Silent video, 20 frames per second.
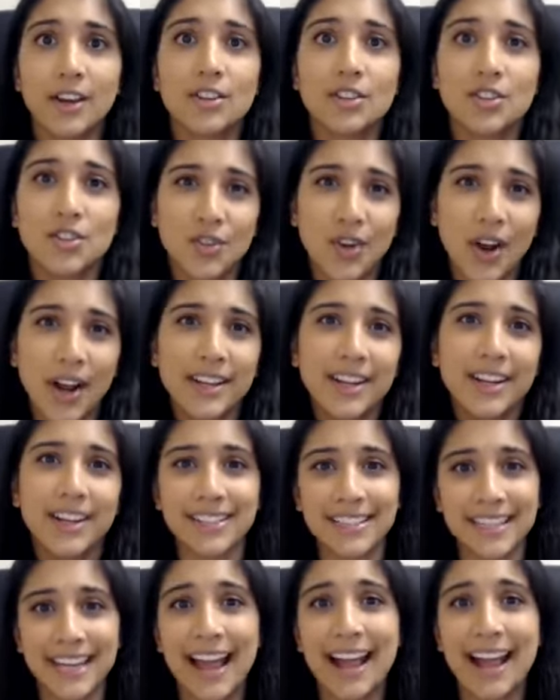Try not
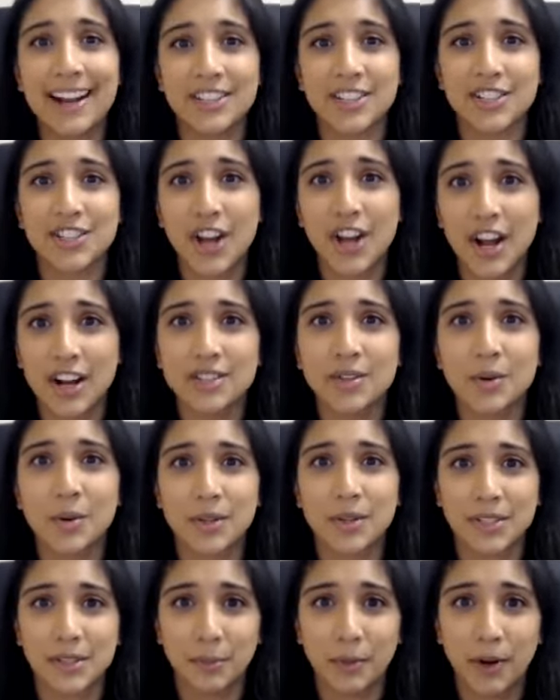to act shocked or
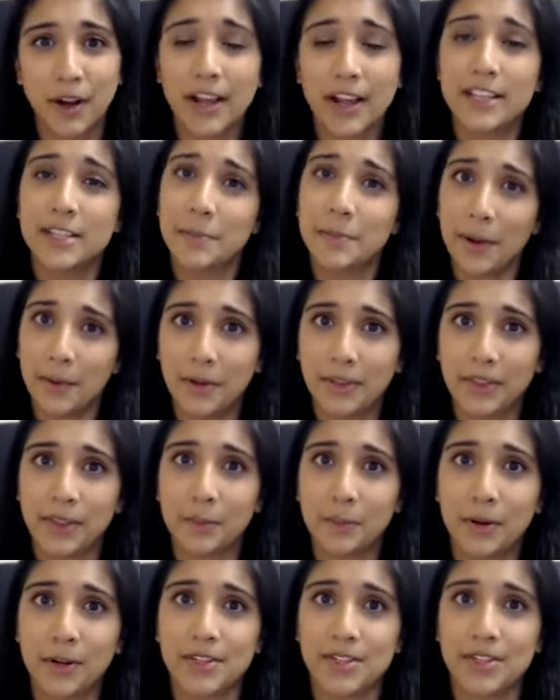surprised by what the
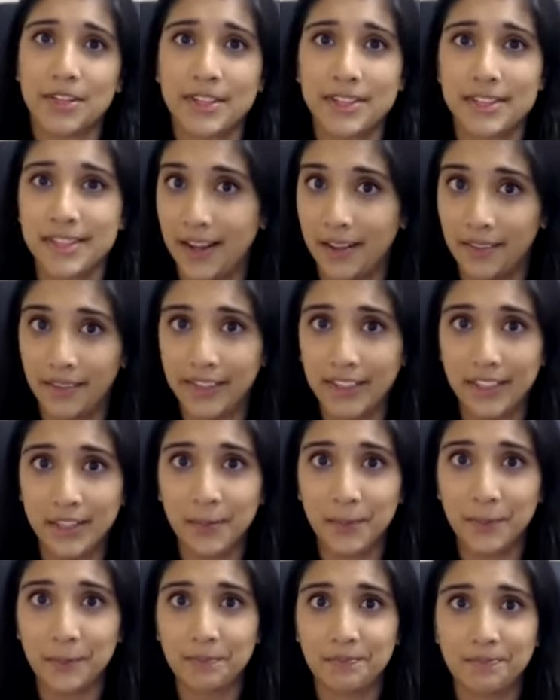person is telling
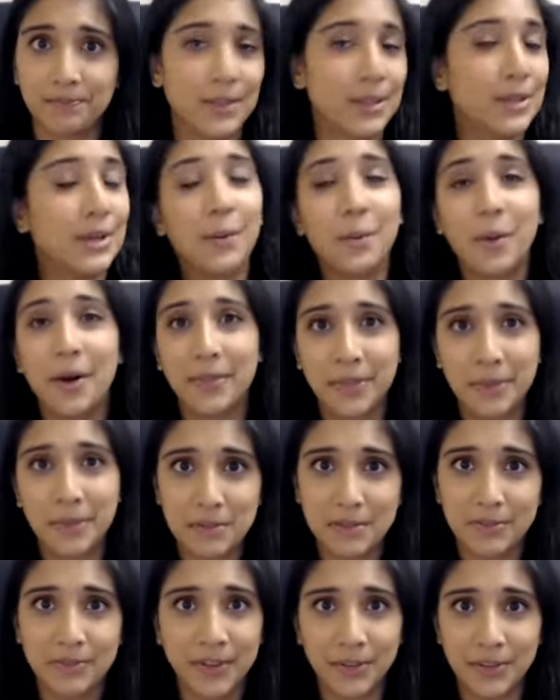you. You don't want them
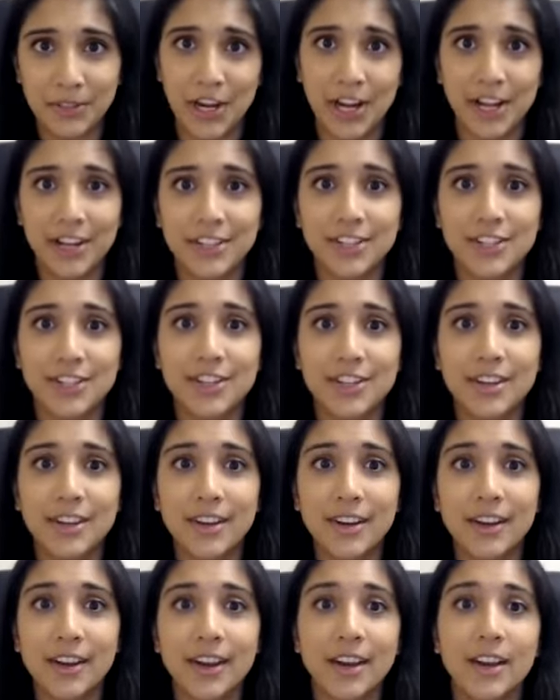to feel judged.
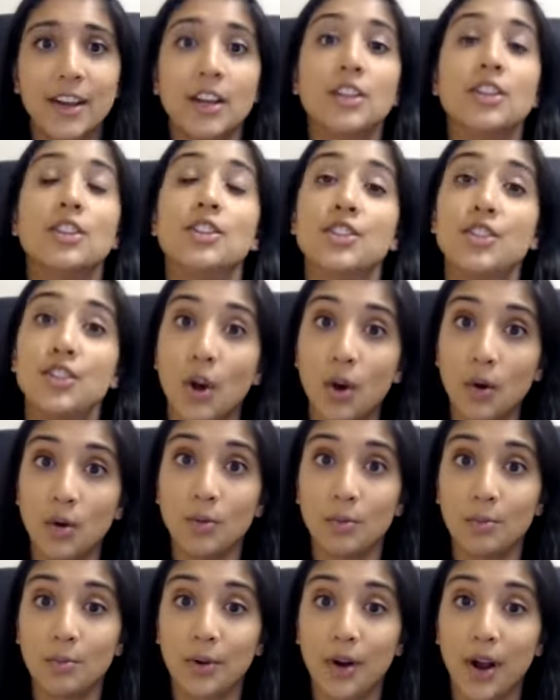Don't
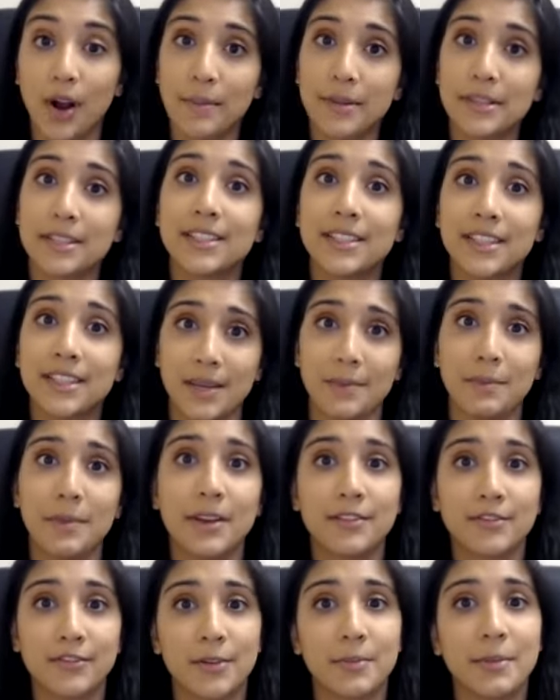promise to keep
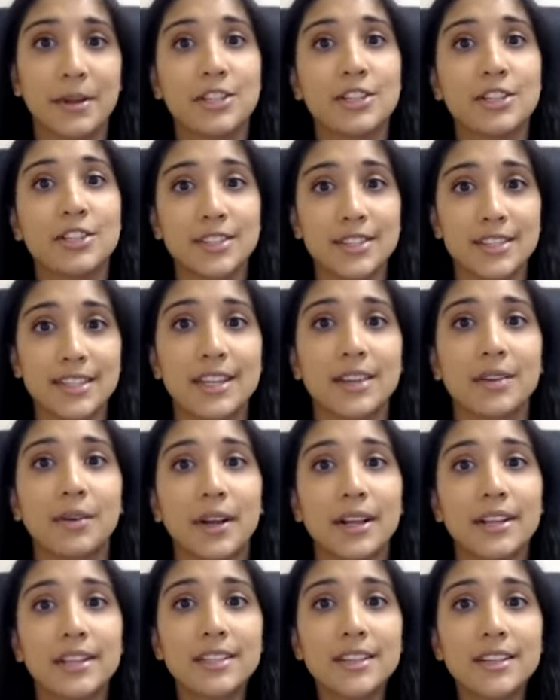information
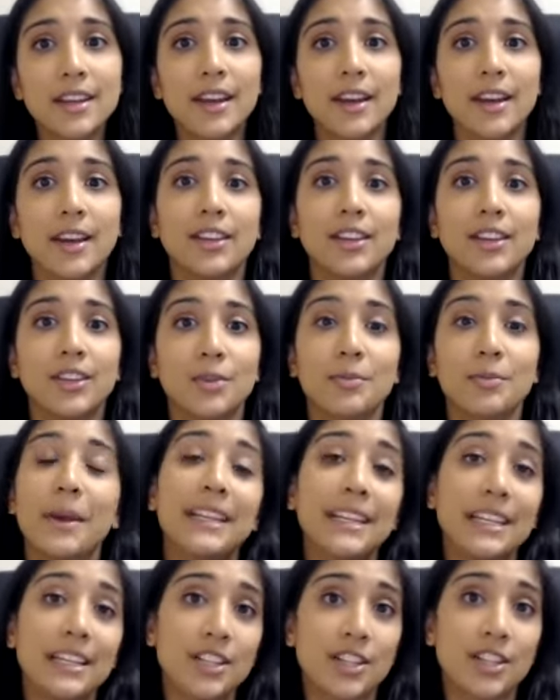secret. You may
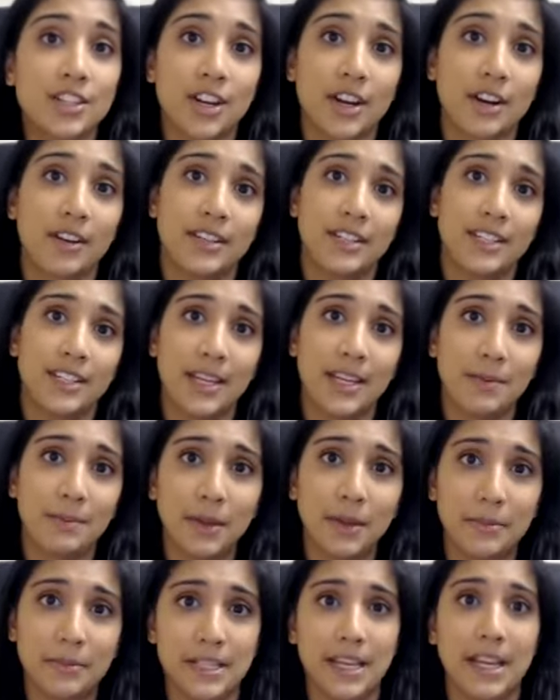need to share it to keep
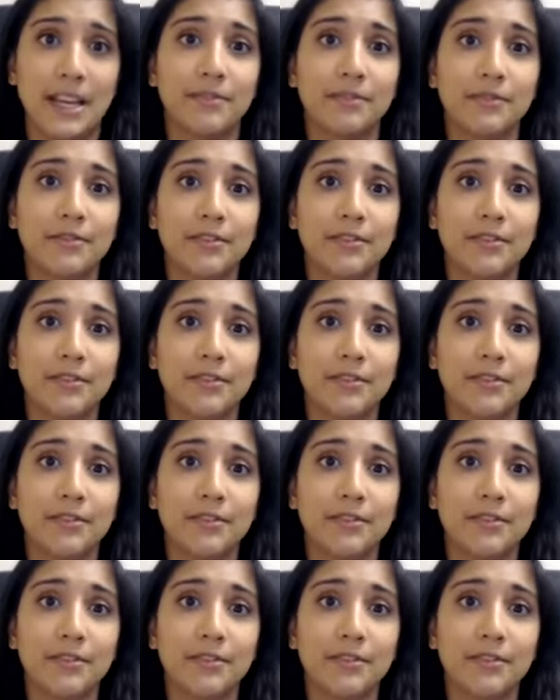them safe.